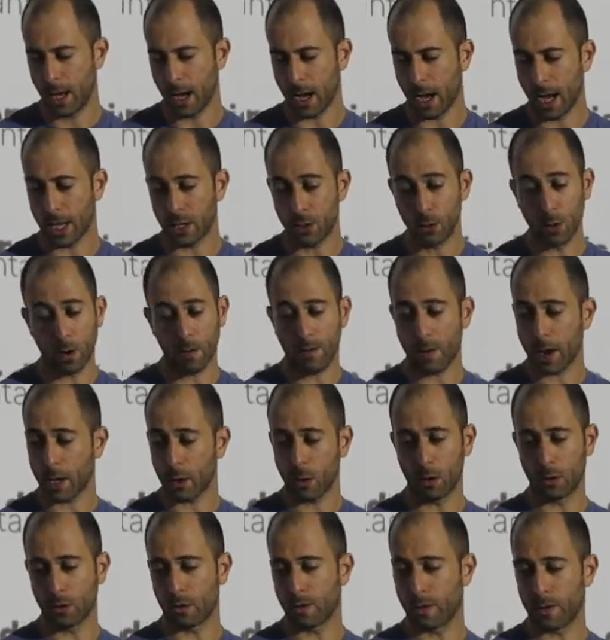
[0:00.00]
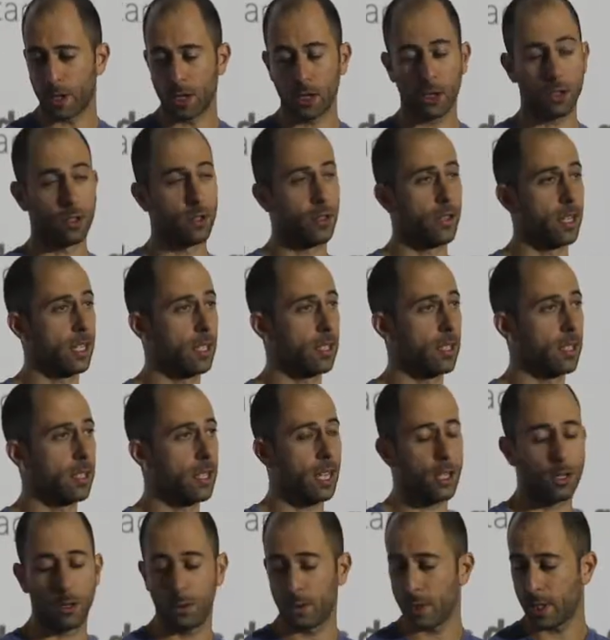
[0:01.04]
it's not a very controversial thing to
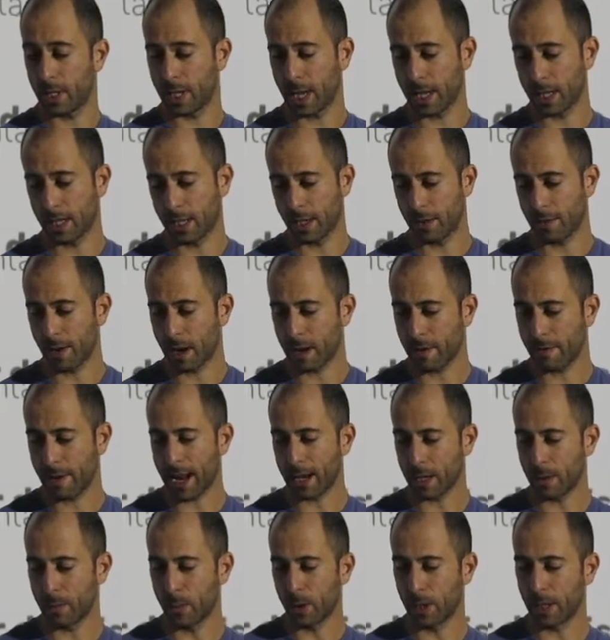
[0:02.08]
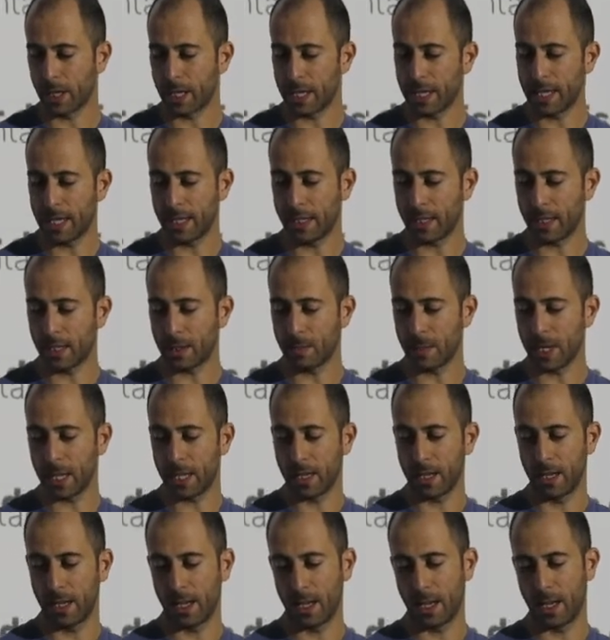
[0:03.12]
say user data is very valuable and needs to
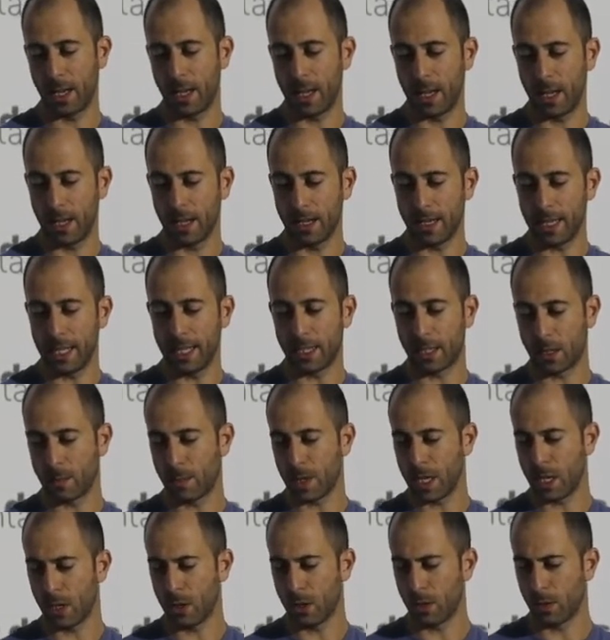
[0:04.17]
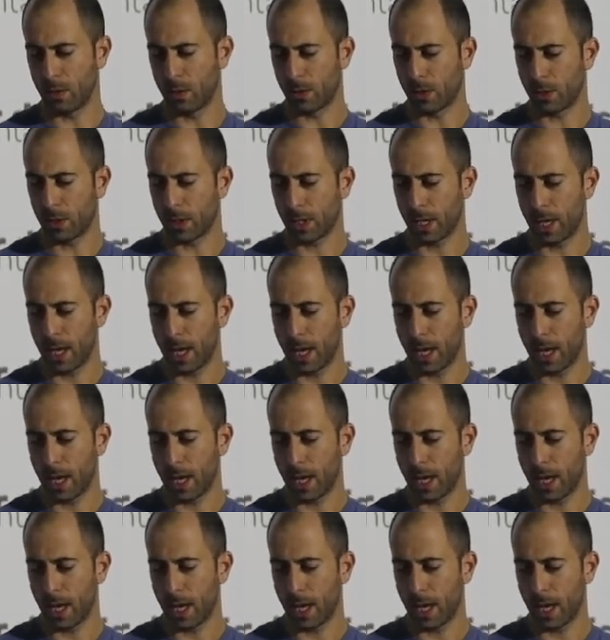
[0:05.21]
be used.